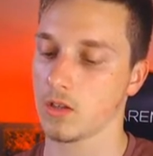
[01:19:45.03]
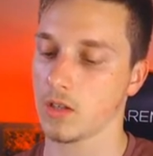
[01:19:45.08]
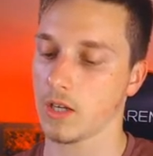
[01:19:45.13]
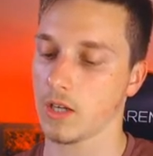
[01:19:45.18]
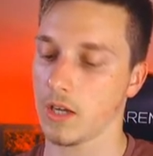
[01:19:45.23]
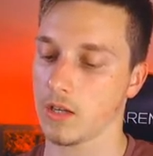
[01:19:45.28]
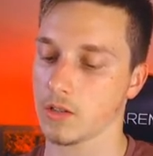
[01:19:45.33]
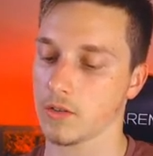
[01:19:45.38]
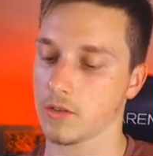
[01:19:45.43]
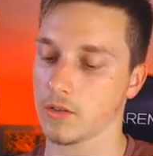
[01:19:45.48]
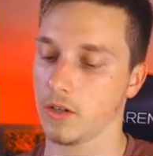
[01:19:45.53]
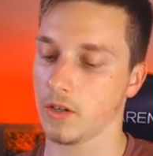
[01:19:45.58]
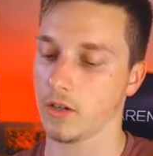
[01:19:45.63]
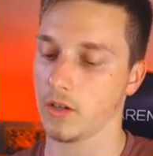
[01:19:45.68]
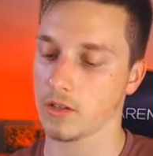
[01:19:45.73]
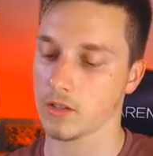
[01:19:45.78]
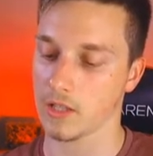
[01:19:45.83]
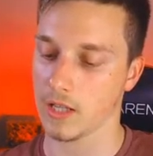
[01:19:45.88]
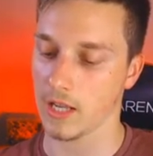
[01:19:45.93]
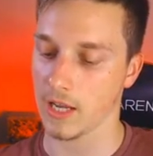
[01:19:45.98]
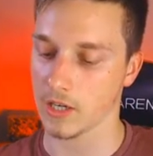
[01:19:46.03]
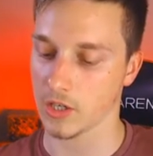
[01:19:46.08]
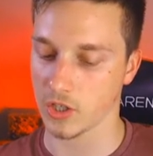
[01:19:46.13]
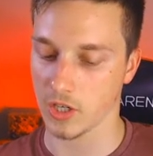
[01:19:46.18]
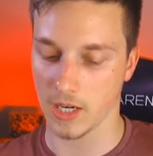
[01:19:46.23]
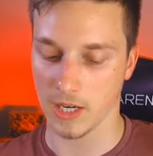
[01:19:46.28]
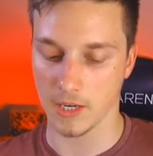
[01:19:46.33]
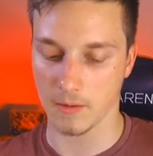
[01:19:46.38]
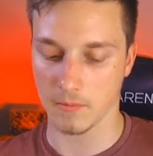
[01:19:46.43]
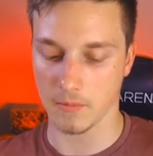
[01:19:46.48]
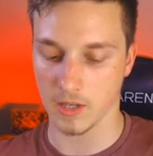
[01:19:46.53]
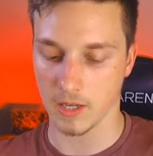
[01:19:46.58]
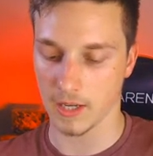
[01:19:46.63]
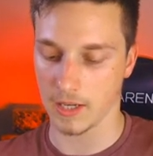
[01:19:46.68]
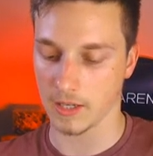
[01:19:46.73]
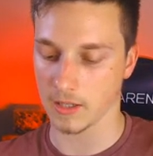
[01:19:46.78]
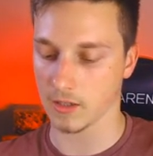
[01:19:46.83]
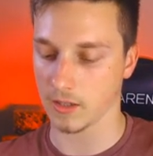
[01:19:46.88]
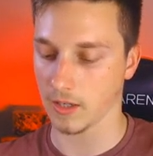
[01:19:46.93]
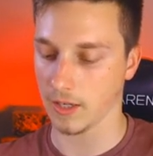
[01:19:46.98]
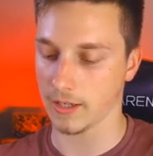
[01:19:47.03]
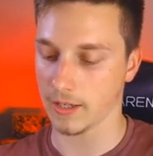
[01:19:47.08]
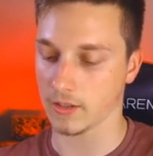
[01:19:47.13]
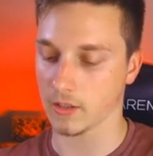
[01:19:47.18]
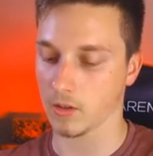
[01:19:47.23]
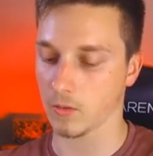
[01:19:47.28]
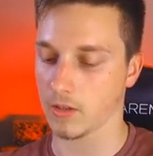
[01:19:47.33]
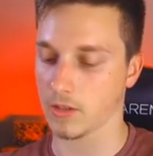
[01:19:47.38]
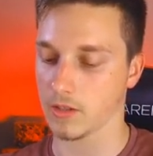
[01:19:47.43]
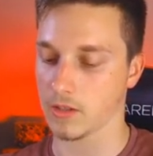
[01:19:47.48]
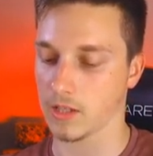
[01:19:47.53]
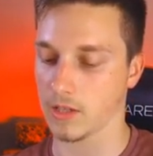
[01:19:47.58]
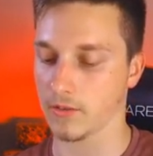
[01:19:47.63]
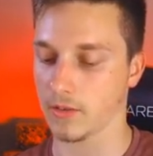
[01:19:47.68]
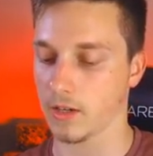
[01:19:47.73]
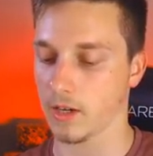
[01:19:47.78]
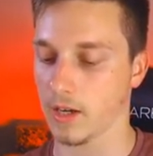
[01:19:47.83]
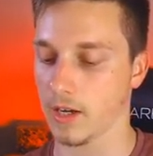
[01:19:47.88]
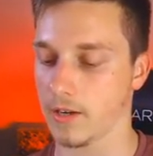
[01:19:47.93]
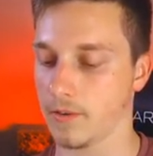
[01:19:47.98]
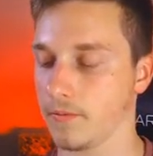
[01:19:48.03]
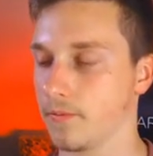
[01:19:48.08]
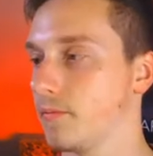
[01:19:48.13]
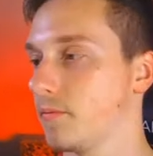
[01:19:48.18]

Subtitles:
Calcifer slash James and Collector 179.